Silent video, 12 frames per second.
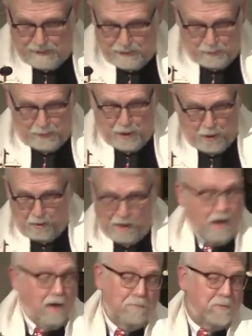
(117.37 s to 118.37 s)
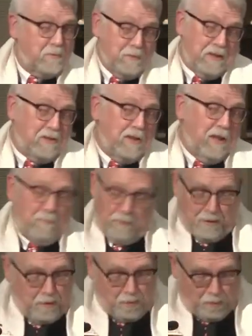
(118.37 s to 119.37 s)
There were no arms reaching up,
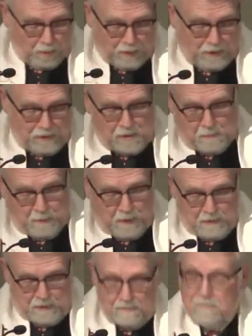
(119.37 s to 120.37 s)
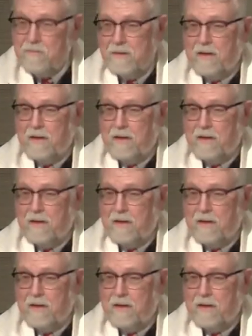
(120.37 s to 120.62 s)
no words spoken,